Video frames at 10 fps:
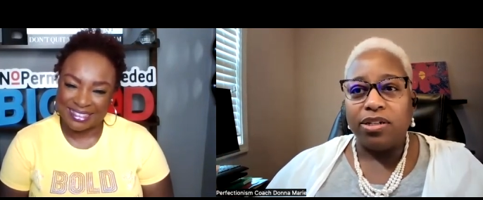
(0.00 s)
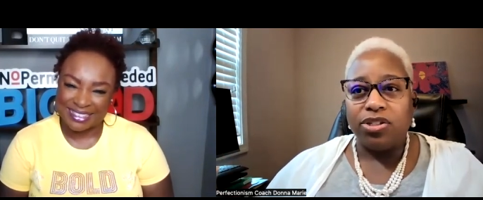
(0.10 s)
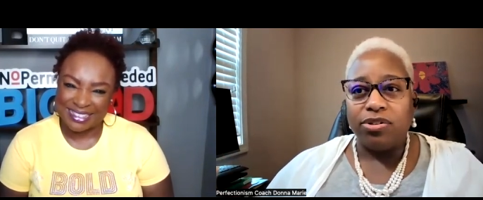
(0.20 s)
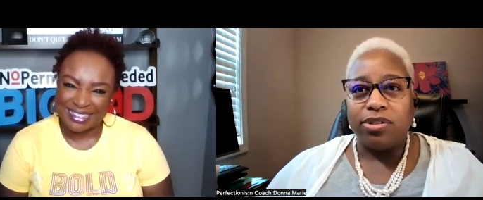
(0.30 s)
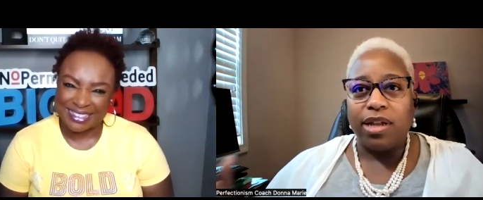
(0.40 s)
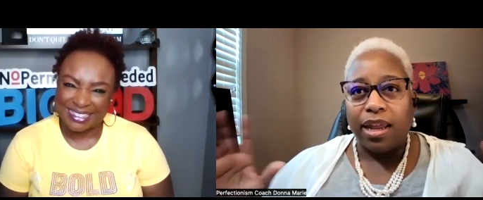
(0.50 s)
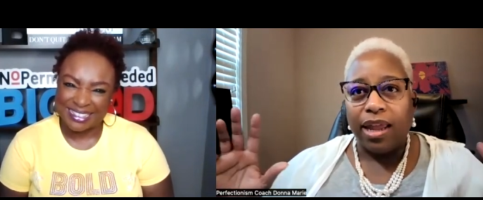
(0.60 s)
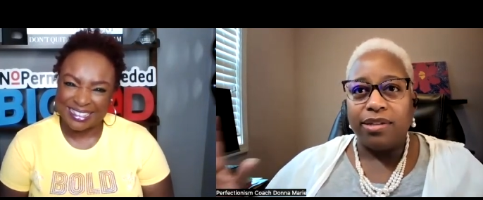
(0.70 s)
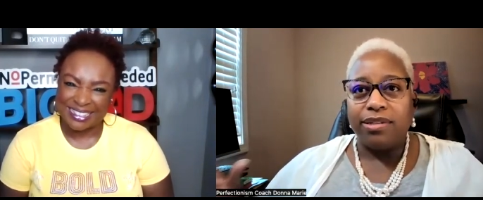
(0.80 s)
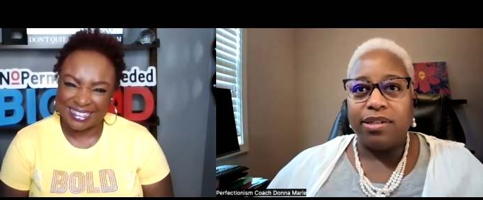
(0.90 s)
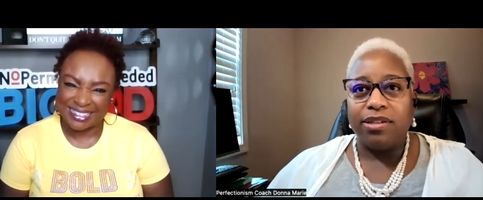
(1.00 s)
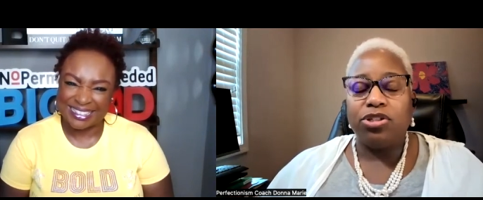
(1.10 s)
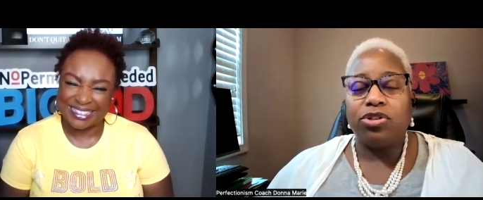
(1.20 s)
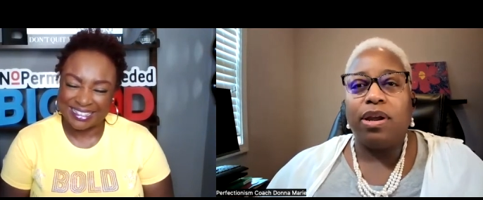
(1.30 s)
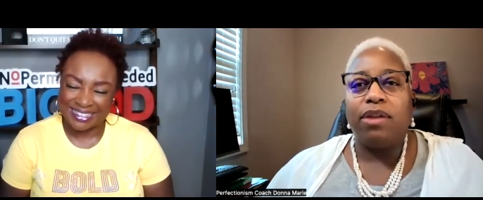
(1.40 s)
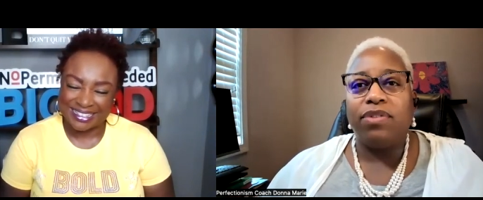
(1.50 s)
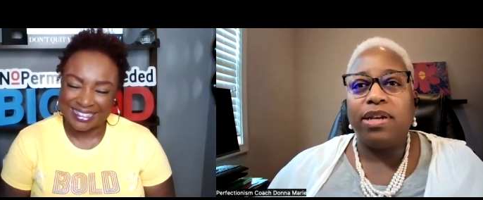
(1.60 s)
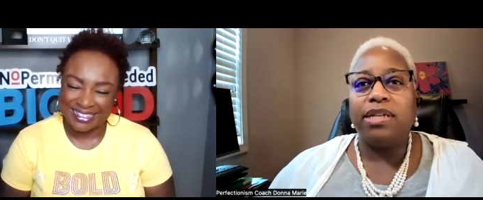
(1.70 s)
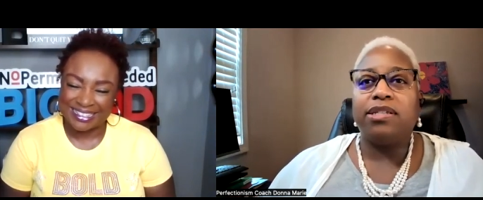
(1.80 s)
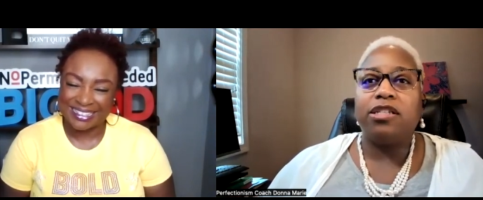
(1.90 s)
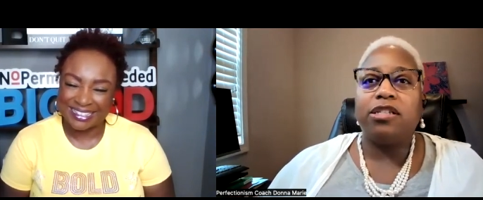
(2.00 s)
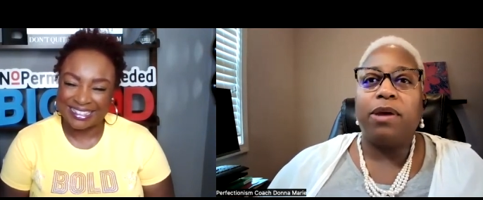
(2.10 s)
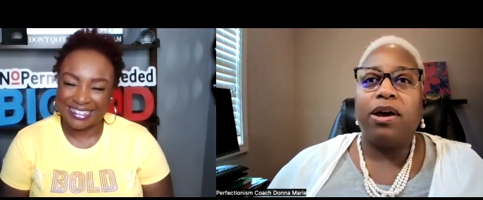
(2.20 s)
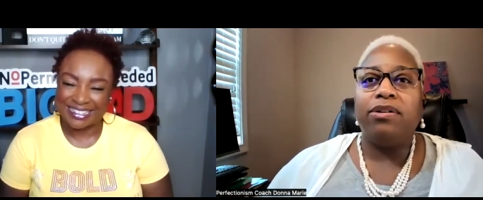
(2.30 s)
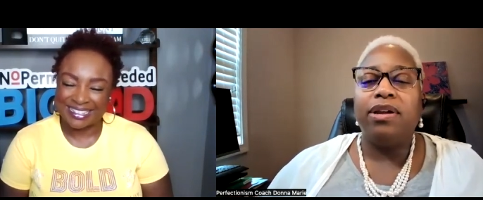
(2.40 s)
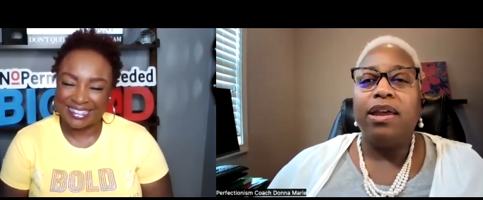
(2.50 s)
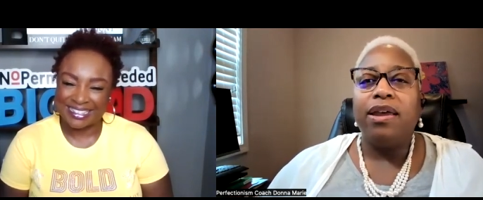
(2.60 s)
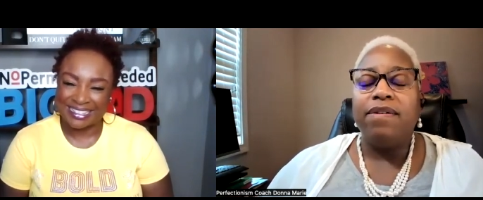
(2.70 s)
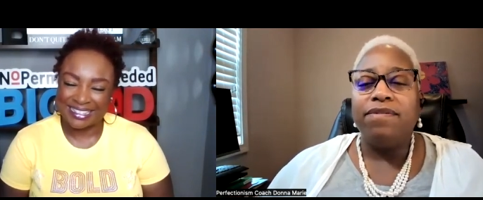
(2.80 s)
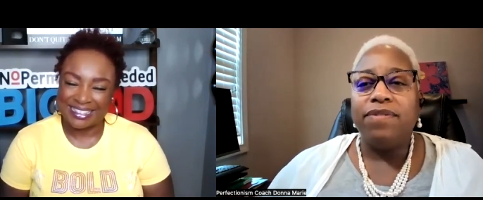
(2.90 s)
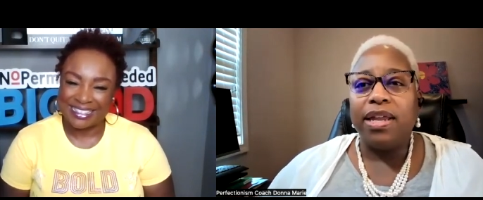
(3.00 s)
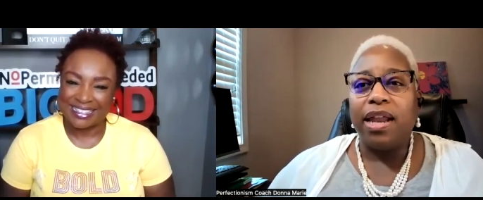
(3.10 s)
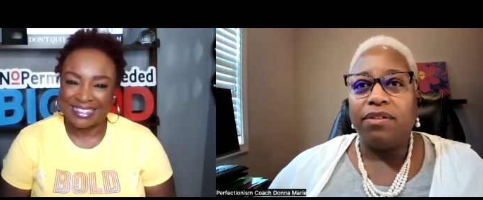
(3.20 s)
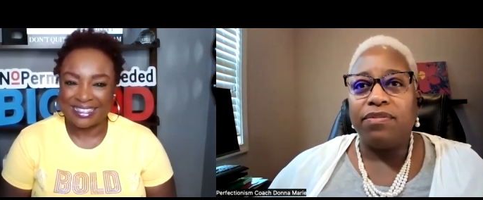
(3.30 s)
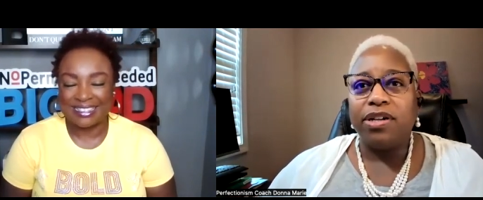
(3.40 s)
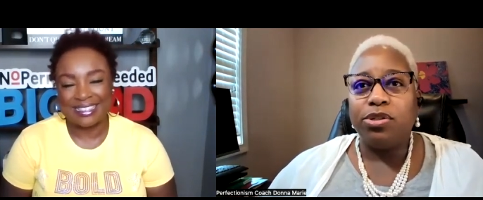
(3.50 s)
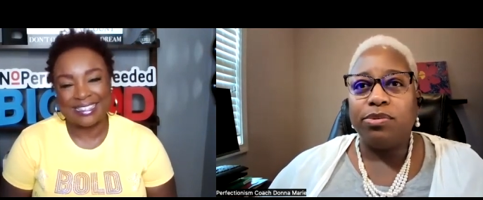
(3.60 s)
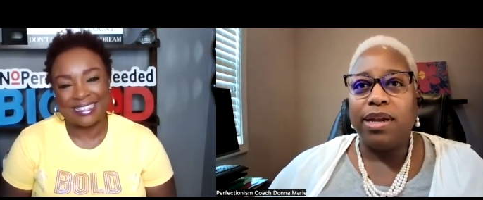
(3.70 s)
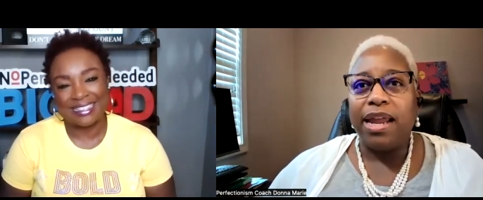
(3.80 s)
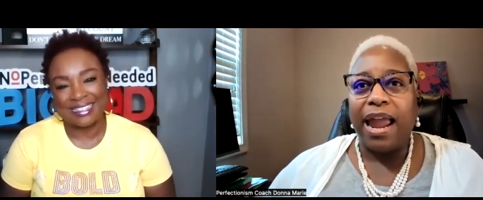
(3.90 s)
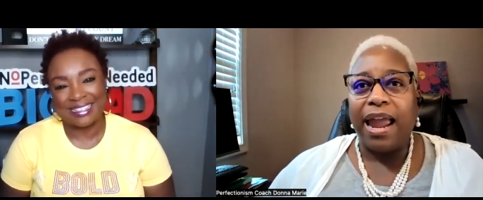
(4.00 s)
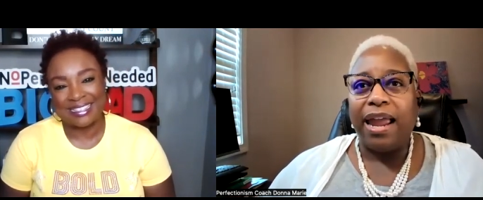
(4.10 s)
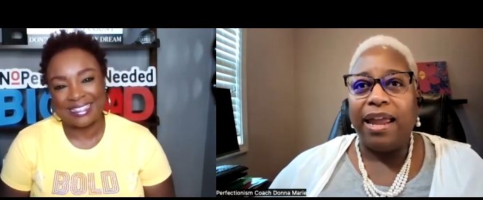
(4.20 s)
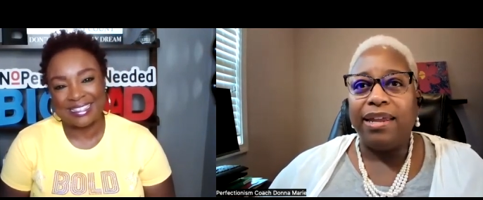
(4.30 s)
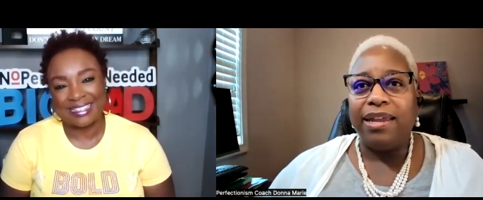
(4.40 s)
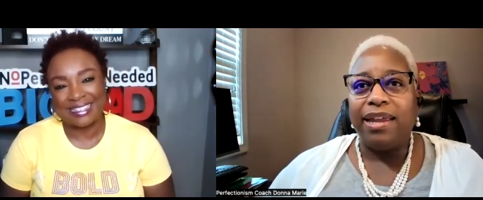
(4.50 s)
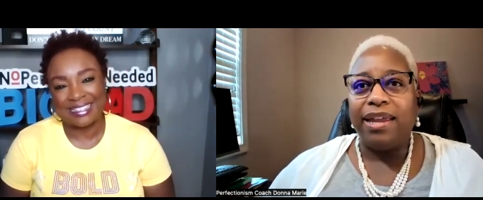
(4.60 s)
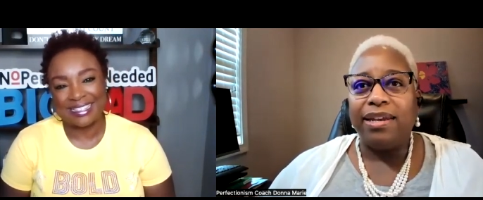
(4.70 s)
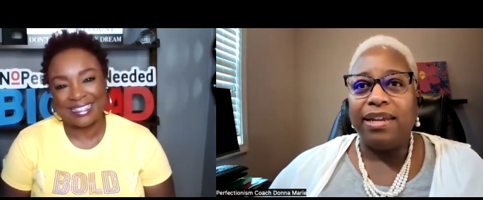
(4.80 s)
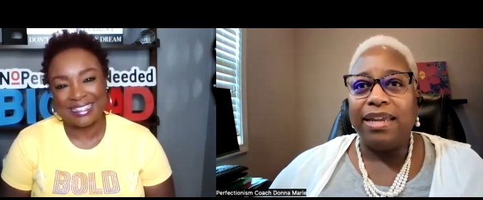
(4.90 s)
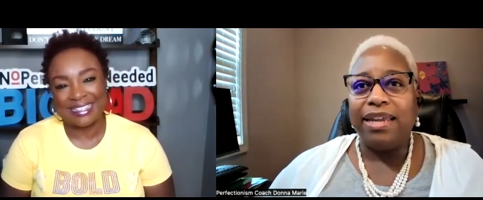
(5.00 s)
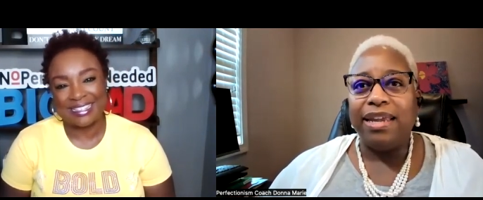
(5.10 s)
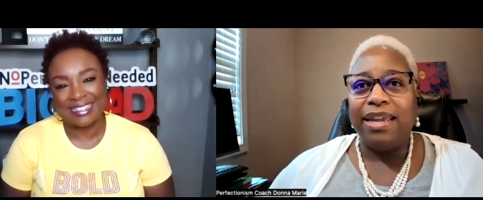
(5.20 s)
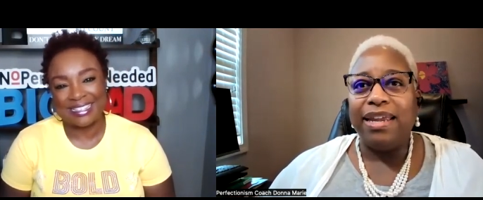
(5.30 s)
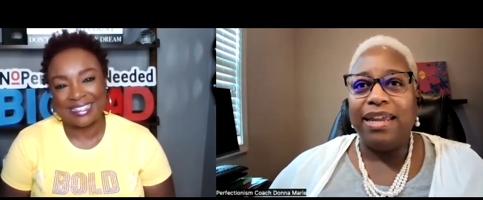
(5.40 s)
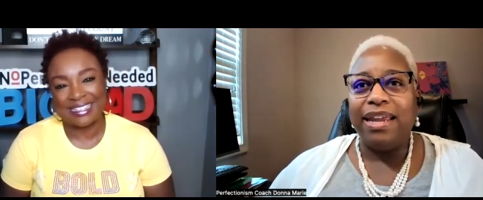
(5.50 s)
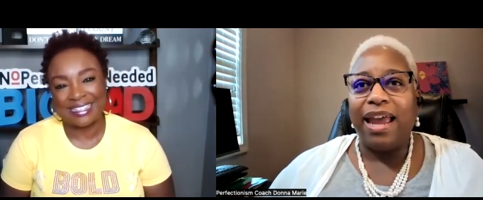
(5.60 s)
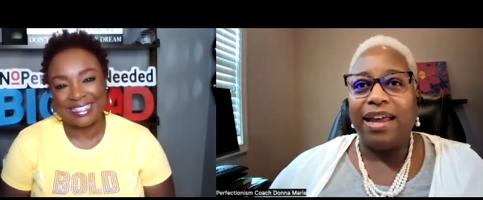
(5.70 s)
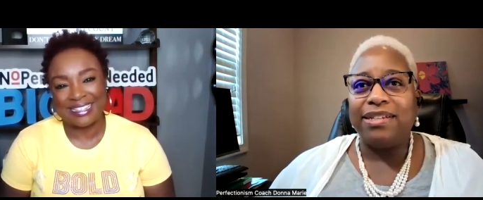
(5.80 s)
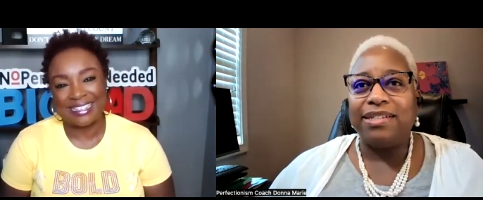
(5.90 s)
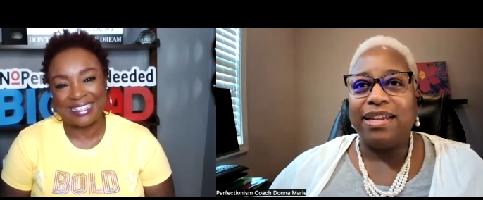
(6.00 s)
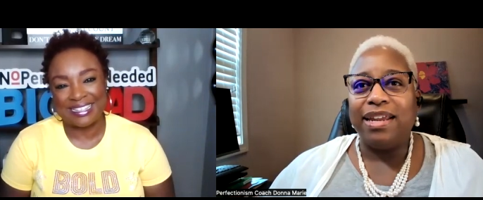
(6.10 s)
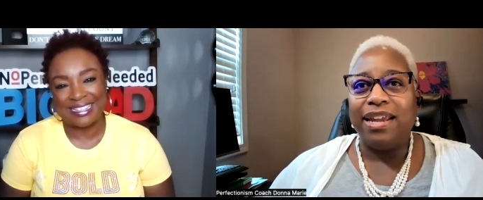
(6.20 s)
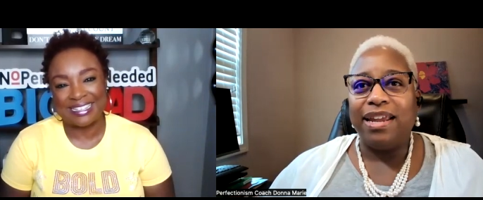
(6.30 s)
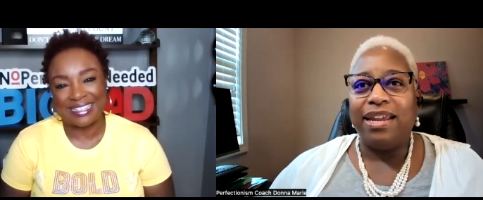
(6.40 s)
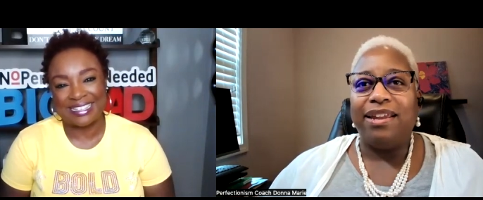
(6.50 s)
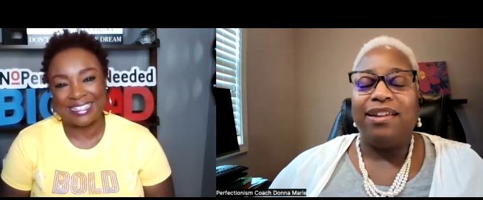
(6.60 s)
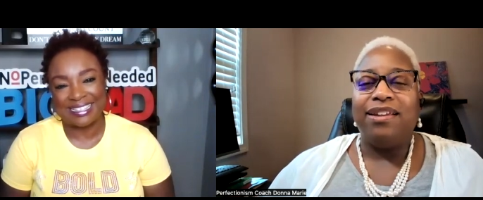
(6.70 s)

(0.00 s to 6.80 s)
Speaker 1: listeners that can't see the screen. Vaneese spelled V like victory, A N E E S E